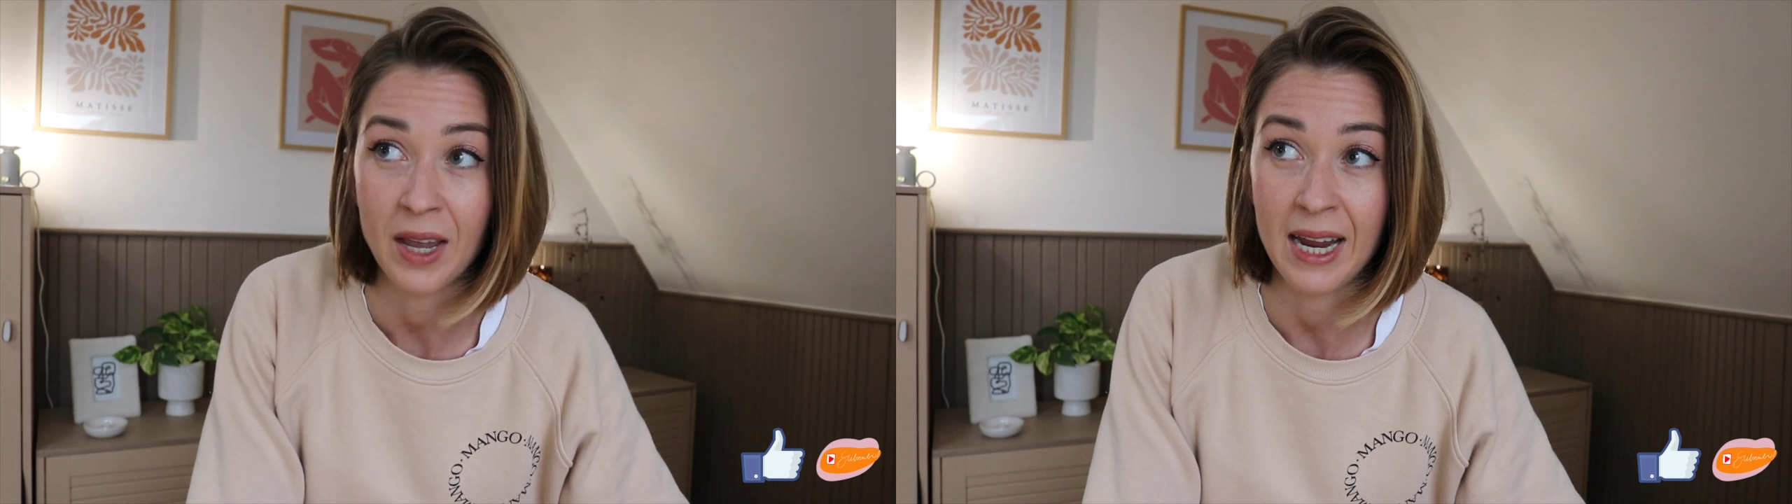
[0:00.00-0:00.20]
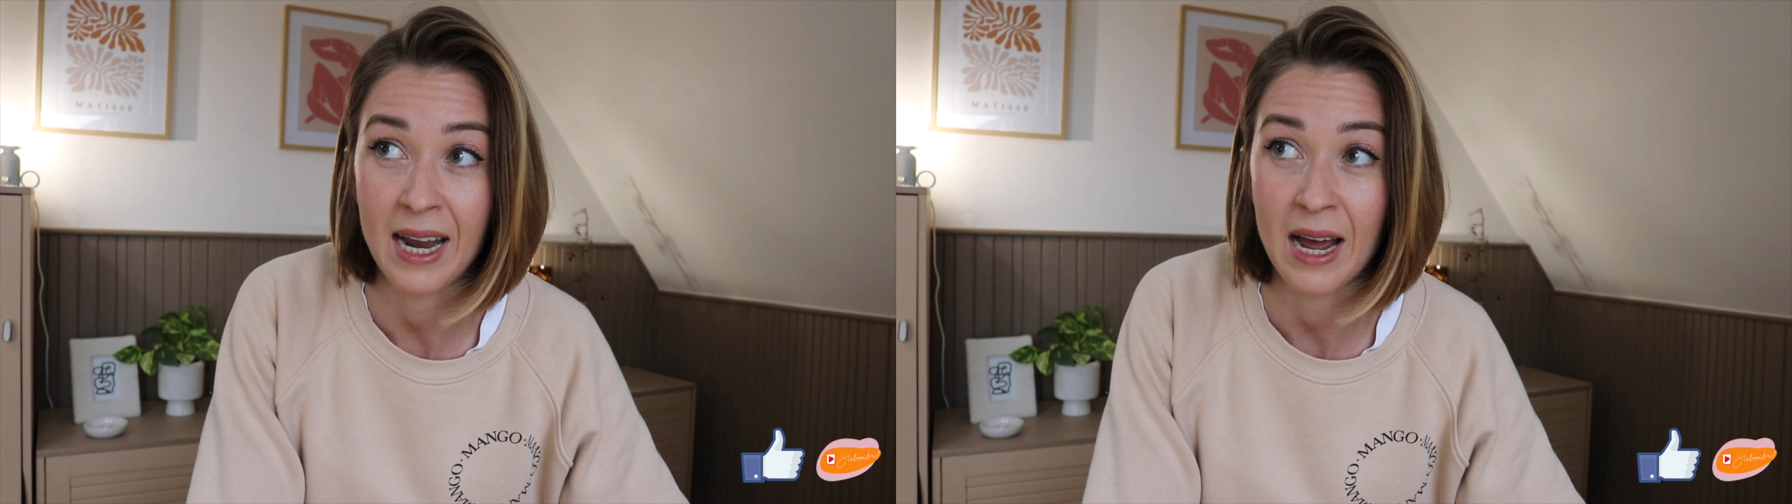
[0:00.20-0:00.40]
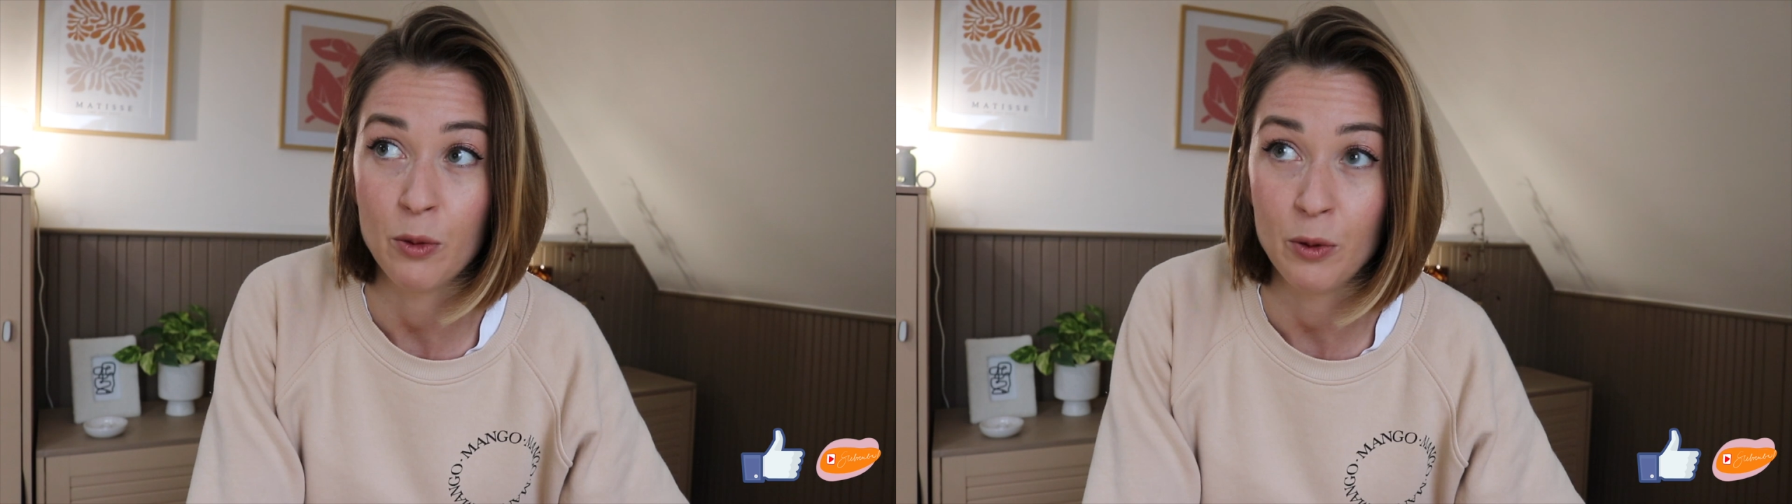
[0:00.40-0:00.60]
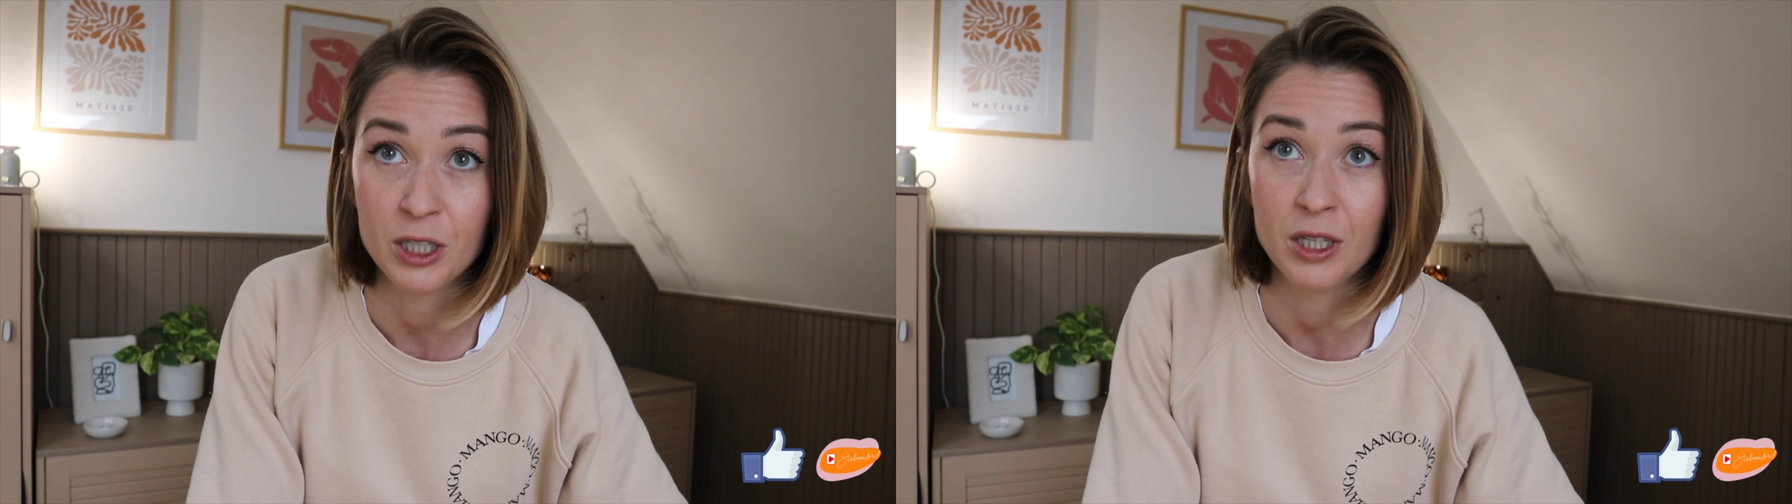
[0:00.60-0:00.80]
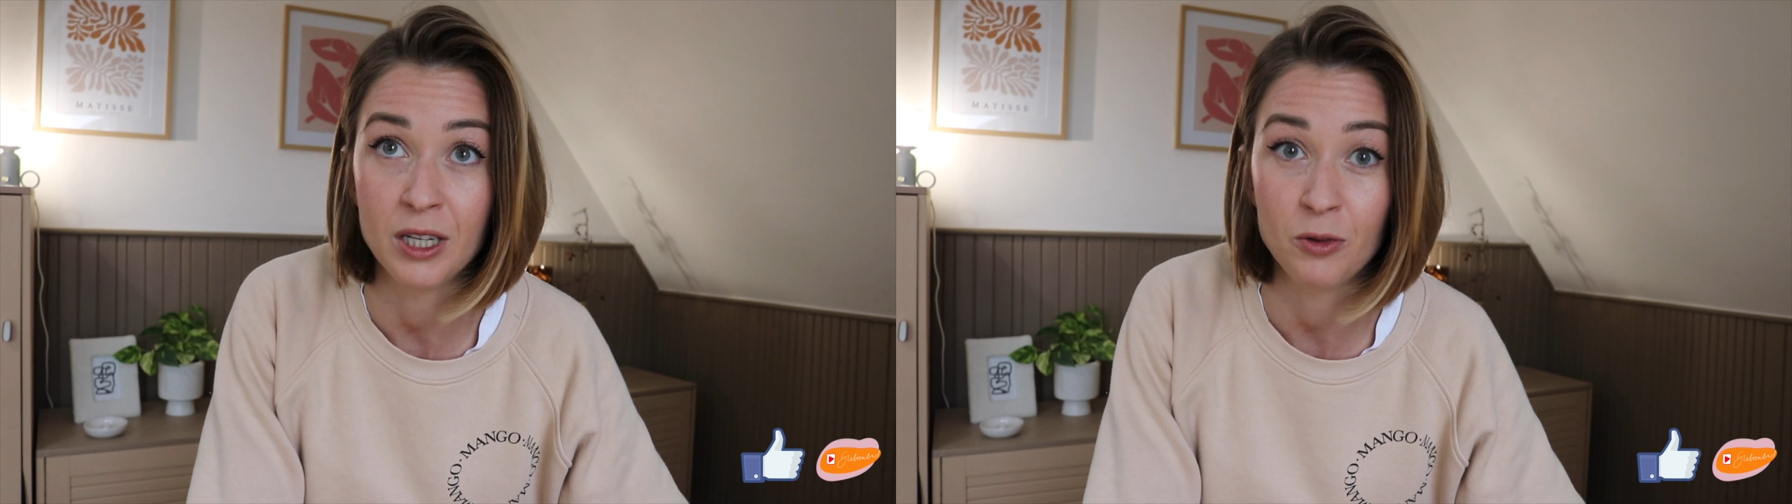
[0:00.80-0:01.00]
and I wish that